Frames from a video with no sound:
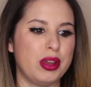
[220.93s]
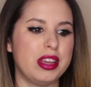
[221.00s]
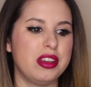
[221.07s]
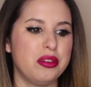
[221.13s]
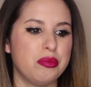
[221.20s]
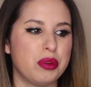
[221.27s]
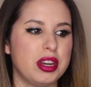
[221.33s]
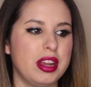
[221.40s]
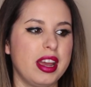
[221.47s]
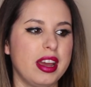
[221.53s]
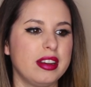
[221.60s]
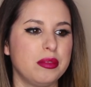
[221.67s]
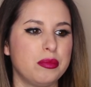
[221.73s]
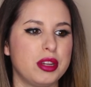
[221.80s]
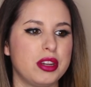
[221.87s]
we went
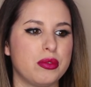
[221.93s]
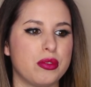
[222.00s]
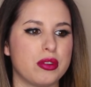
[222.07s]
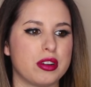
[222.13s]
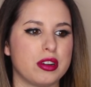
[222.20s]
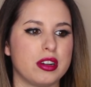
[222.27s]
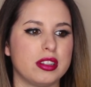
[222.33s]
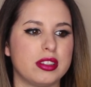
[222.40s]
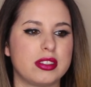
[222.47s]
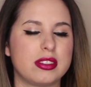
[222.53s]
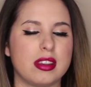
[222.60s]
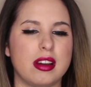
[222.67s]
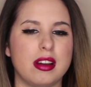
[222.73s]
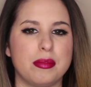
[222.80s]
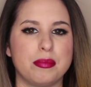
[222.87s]
ahead and we ordered
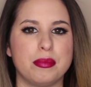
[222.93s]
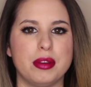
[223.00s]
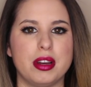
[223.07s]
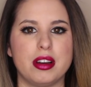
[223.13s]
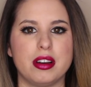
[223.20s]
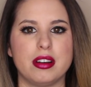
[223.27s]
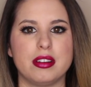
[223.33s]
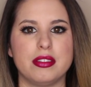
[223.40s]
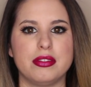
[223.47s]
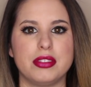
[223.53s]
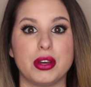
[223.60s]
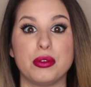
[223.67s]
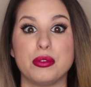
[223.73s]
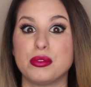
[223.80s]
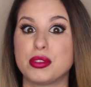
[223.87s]
some of
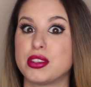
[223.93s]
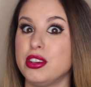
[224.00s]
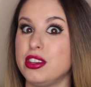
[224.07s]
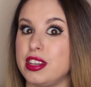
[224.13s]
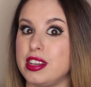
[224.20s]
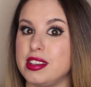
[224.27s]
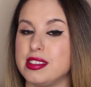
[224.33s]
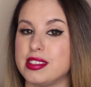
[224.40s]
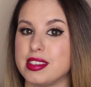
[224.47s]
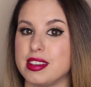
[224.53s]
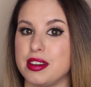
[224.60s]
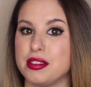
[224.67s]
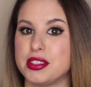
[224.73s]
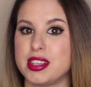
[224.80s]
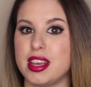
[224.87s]
those goodies
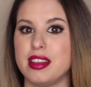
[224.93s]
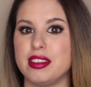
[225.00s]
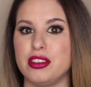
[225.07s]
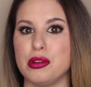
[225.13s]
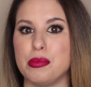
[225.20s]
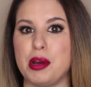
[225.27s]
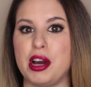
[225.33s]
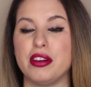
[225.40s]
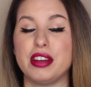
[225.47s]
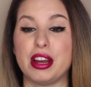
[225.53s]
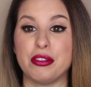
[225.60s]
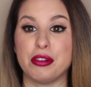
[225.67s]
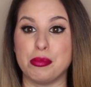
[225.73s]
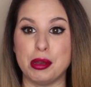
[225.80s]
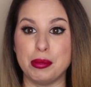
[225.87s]
that I was telling you about.
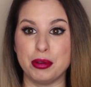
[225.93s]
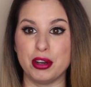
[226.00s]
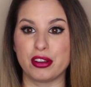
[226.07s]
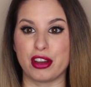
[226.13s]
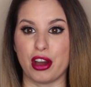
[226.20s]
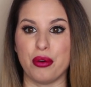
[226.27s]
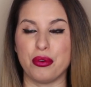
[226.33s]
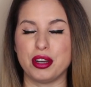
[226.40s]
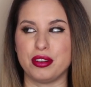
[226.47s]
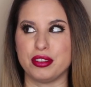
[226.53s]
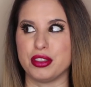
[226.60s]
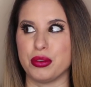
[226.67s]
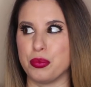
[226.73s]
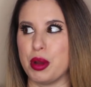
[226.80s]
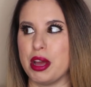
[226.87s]
Now, I remember going
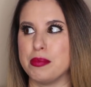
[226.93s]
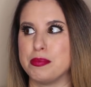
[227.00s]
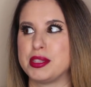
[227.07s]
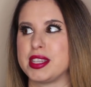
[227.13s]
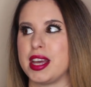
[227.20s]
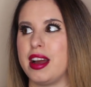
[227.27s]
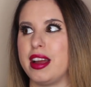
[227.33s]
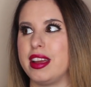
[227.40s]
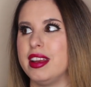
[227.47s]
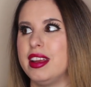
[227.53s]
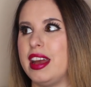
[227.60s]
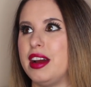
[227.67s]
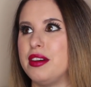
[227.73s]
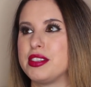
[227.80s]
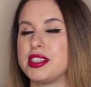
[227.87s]
on the website
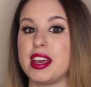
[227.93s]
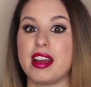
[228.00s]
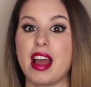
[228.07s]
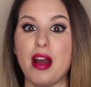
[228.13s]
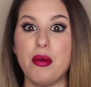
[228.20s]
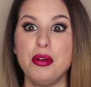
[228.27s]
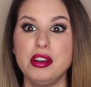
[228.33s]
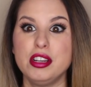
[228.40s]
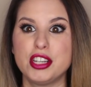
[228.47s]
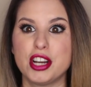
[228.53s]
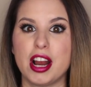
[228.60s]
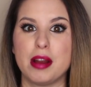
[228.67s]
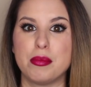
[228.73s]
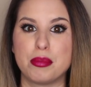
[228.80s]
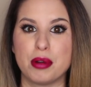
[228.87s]
and I was like, I want to
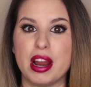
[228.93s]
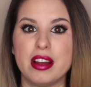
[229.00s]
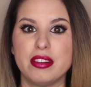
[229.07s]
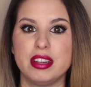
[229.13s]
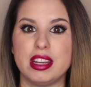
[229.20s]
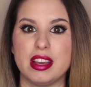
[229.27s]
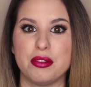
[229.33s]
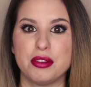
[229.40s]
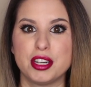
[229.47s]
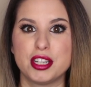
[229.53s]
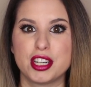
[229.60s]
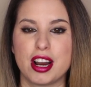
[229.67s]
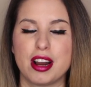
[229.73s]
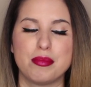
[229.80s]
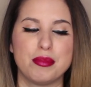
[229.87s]
try a brownie. I want
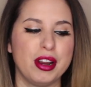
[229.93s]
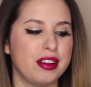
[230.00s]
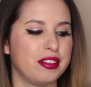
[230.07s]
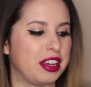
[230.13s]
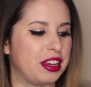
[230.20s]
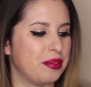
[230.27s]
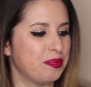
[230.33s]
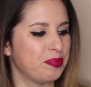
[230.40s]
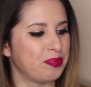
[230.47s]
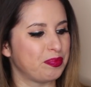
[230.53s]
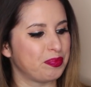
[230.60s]
to try a brownie.